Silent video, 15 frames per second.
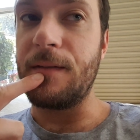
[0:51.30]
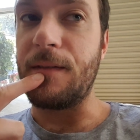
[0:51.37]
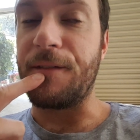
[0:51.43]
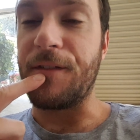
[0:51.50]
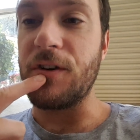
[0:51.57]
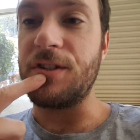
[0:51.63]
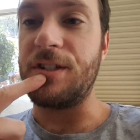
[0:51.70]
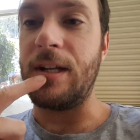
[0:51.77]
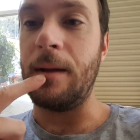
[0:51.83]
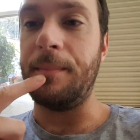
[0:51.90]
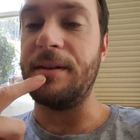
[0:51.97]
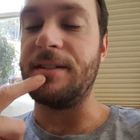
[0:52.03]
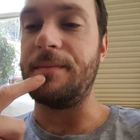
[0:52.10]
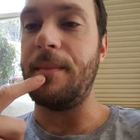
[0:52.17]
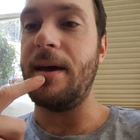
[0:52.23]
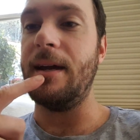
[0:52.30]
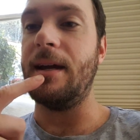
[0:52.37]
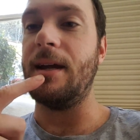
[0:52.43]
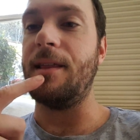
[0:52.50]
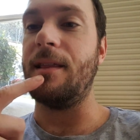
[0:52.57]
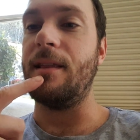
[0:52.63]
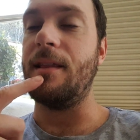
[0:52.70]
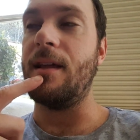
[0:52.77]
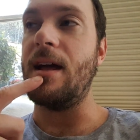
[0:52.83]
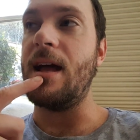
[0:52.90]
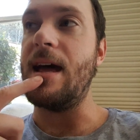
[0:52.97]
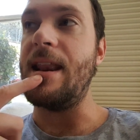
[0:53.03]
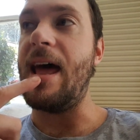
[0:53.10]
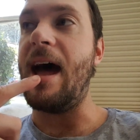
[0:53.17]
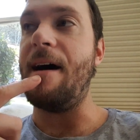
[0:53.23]
the first tip is make
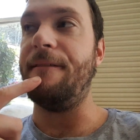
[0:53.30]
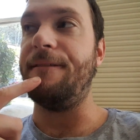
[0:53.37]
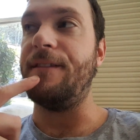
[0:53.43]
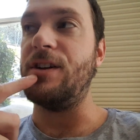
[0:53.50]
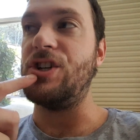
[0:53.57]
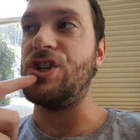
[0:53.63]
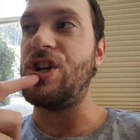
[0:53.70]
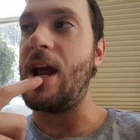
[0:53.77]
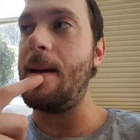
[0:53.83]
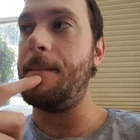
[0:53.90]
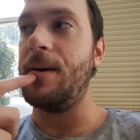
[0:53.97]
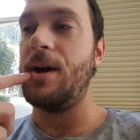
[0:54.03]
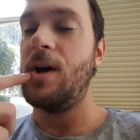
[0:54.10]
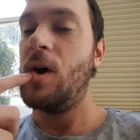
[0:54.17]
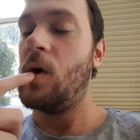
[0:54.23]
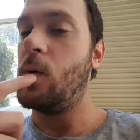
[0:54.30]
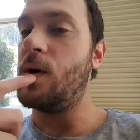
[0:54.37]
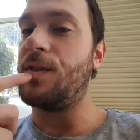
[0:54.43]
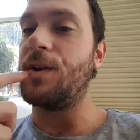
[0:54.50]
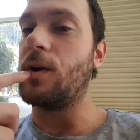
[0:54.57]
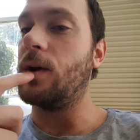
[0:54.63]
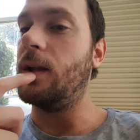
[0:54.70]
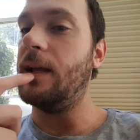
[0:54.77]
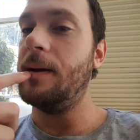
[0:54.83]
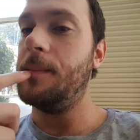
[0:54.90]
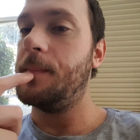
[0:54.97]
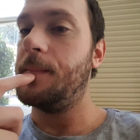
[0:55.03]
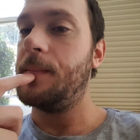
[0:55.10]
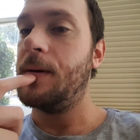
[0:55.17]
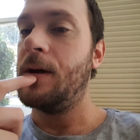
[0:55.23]
an F shape with your
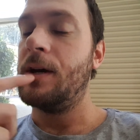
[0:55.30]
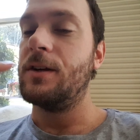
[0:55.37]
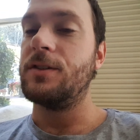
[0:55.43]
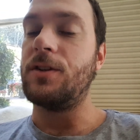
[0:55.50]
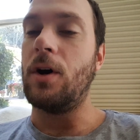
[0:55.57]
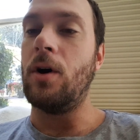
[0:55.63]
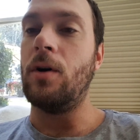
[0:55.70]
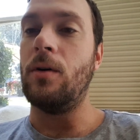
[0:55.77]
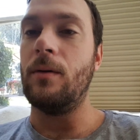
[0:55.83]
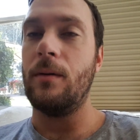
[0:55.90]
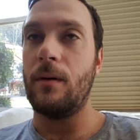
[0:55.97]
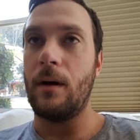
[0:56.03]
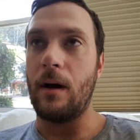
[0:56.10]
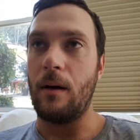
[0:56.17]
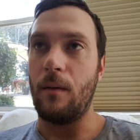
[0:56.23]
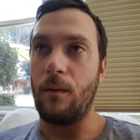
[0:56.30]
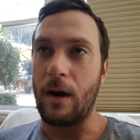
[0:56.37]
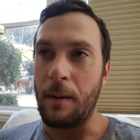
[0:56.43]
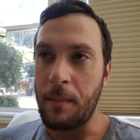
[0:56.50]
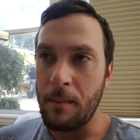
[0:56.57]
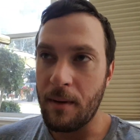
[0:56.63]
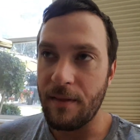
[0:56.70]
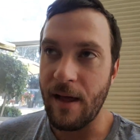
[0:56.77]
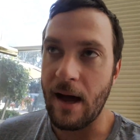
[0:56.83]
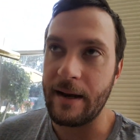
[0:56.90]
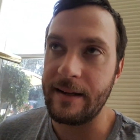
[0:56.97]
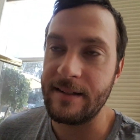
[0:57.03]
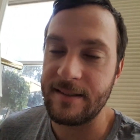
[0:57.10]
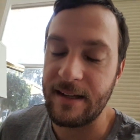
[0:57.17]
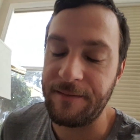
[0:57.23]
lip. So what I mean by that
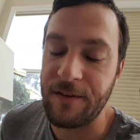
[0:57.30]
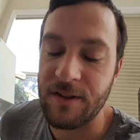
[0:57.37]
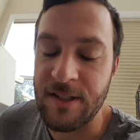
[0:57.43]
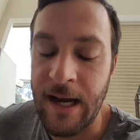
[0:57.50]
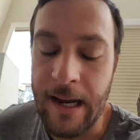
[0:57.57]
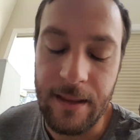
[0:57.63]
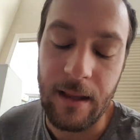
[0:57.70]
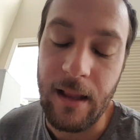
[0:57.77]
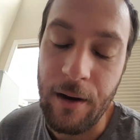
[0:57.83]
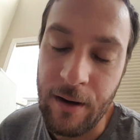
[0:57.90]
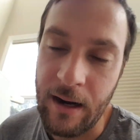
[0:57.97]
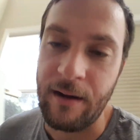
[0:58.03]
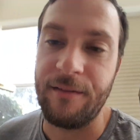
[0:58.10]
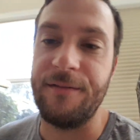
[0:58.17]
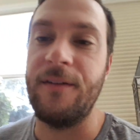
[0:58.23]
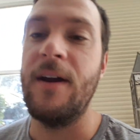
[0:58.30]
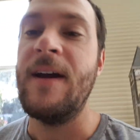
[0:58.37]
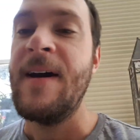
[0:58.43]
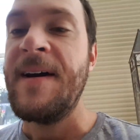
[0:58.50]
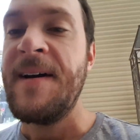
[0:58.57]
is if you're saying the letter F